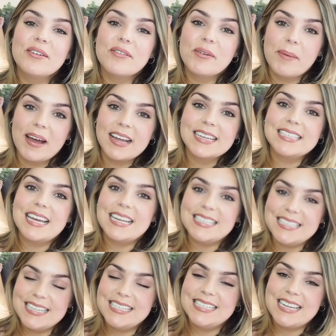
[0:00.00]
Roaccutane
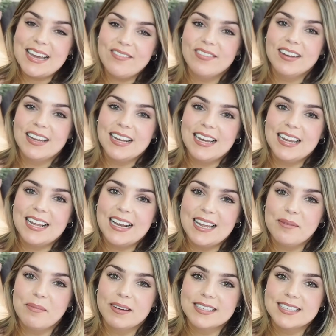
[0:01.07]
did definitely
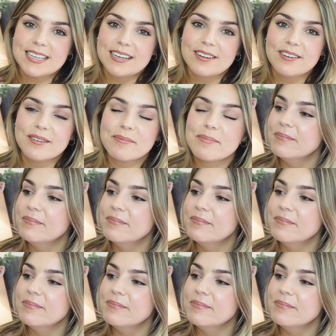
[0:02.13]
clear my skin up.